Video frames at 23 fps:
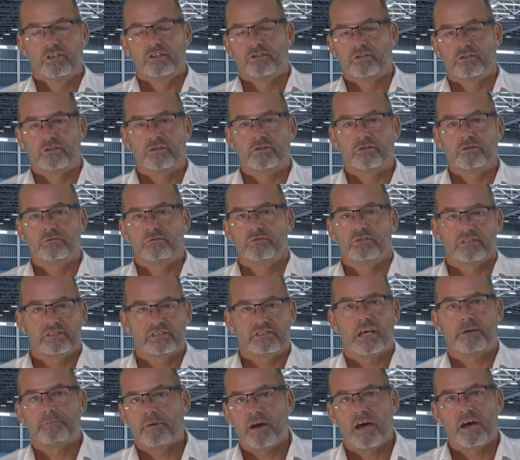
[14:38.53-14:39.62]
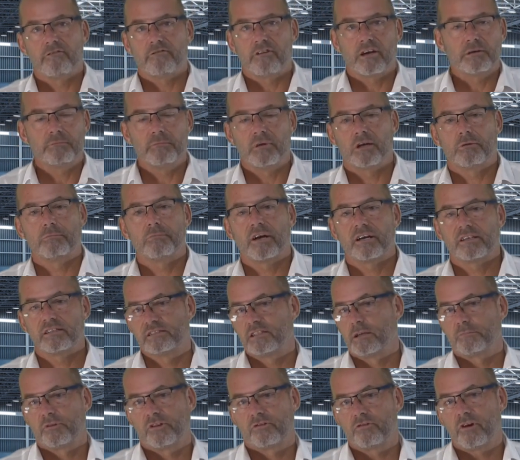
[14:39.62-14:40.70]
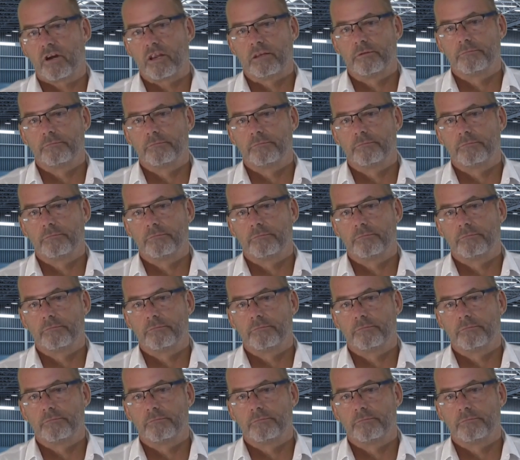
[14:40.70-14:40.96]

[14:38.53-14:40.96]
do step A, recommended practice number 3.